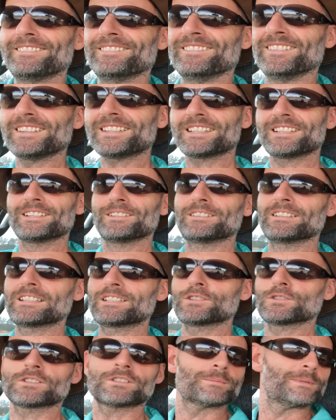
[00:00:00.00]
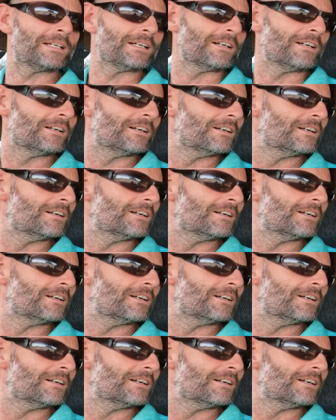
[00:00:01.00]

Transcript: What? What are you talking about?